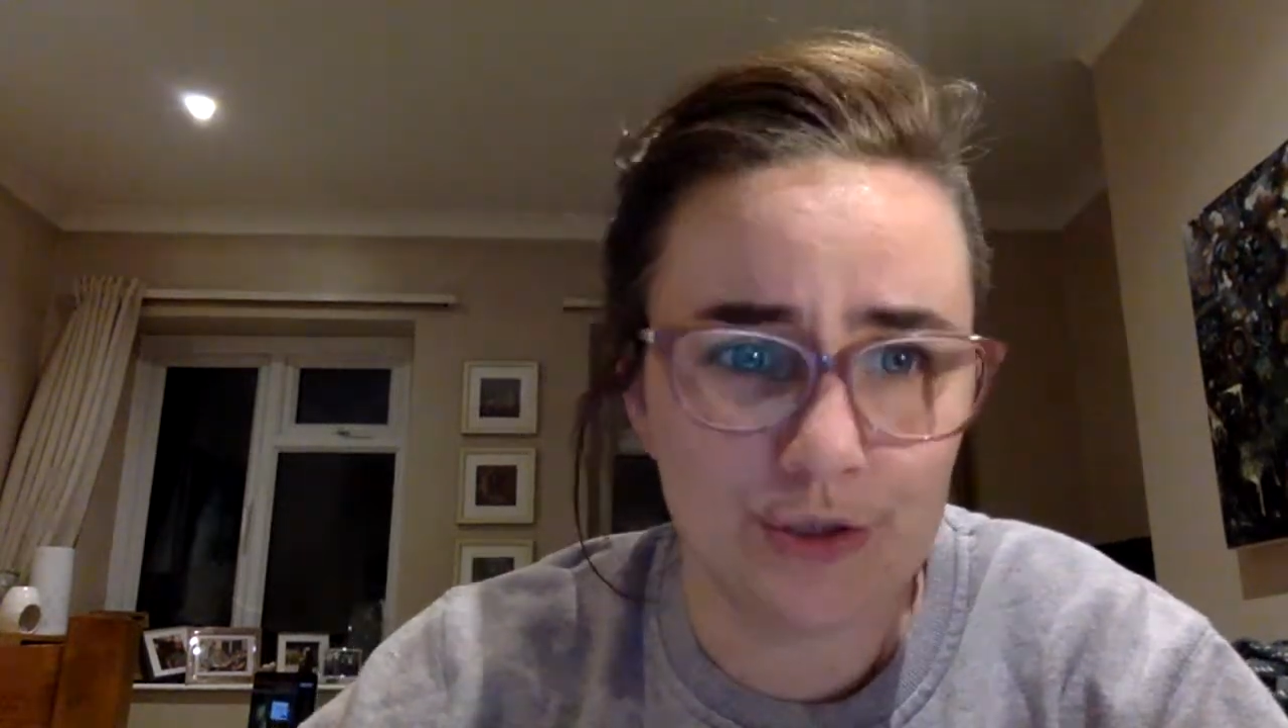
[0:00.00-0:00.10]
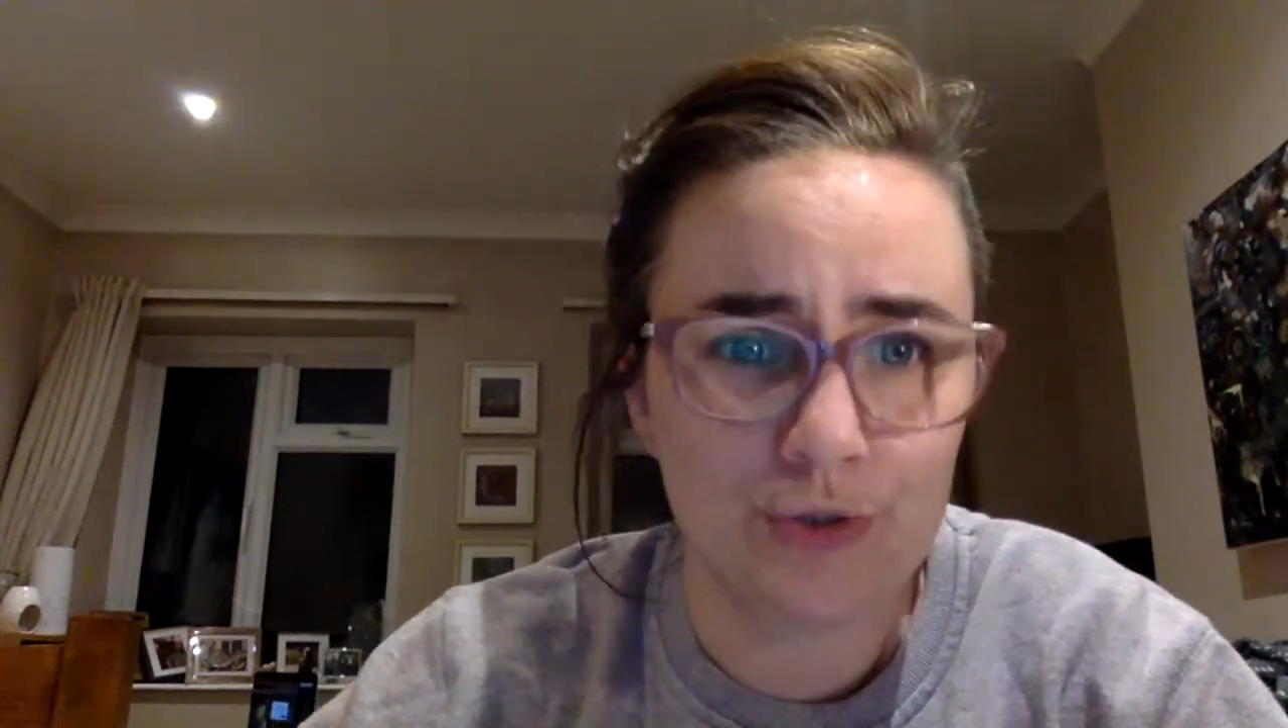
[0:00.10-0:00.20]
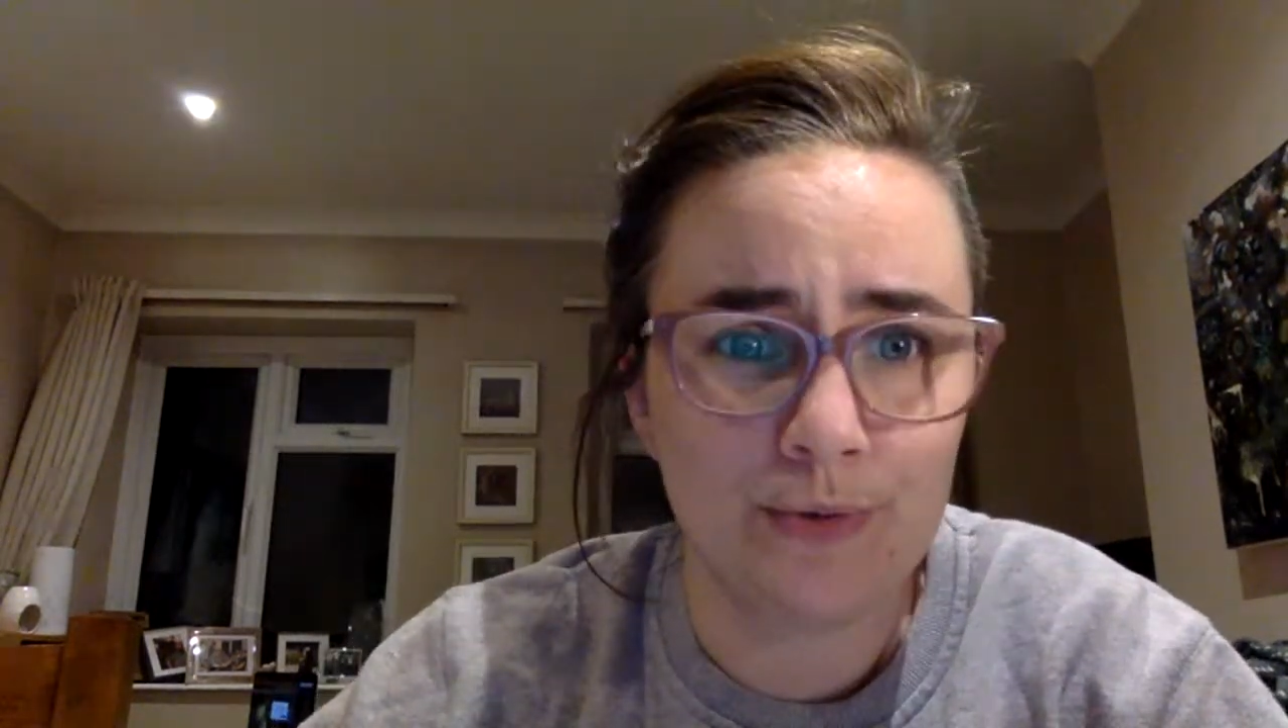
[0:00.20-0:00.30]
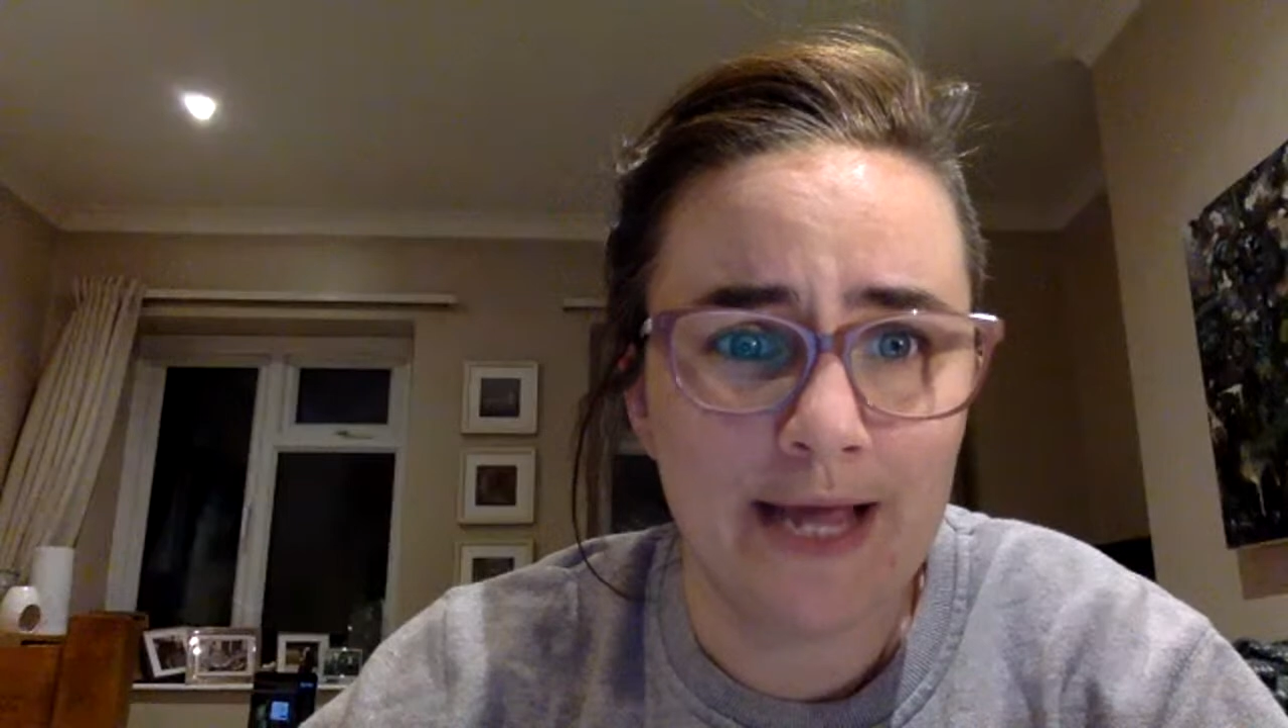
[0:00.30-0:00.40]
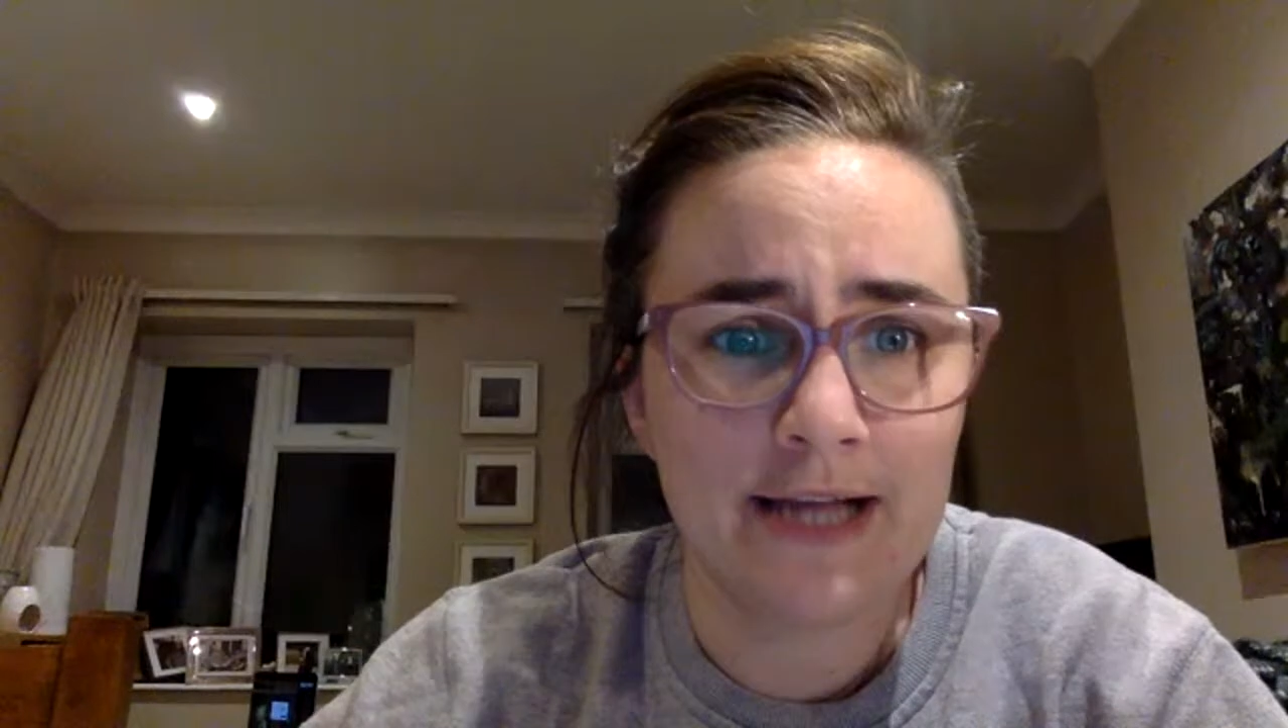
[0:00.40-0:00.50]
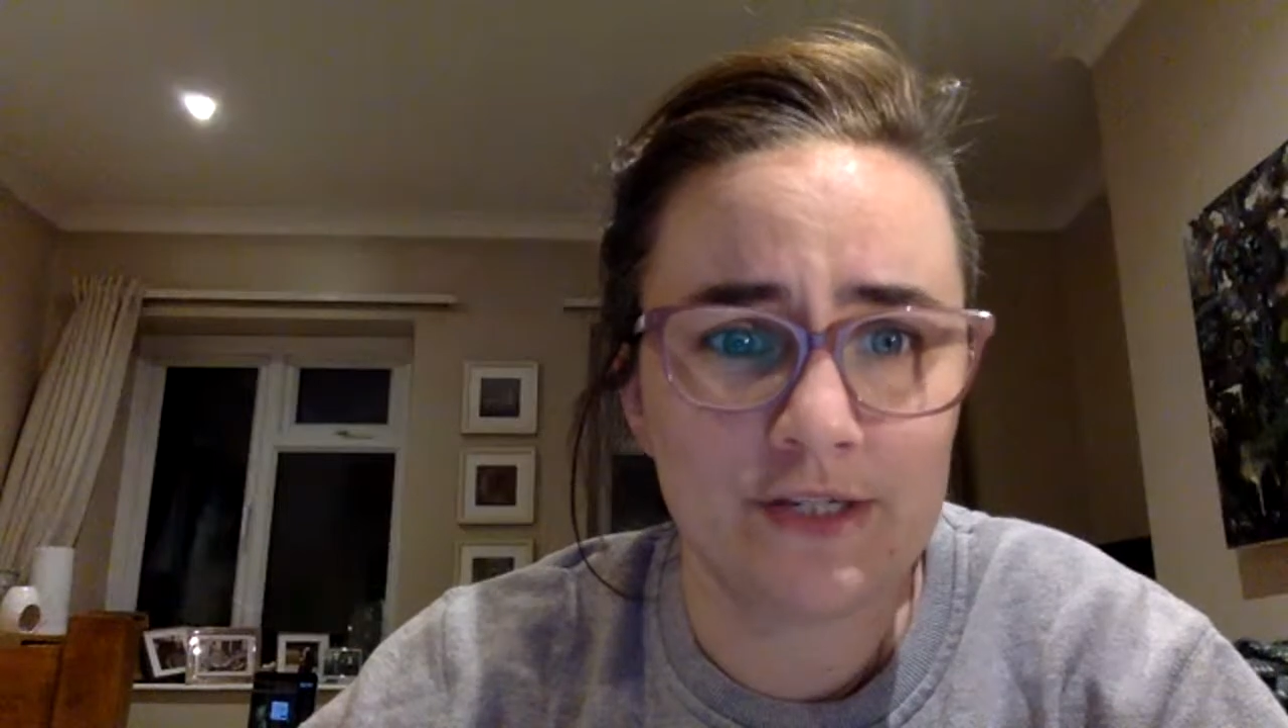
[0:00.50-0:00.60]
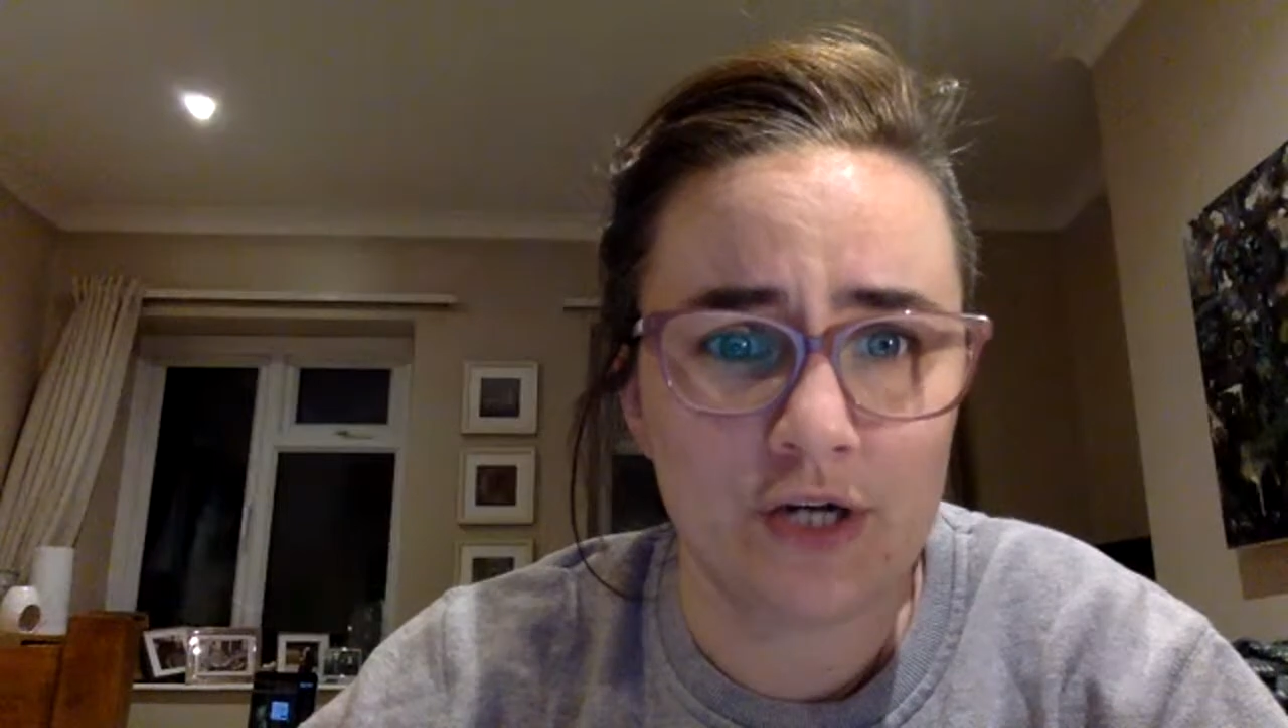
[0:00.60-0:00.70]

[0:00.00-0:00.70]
to do last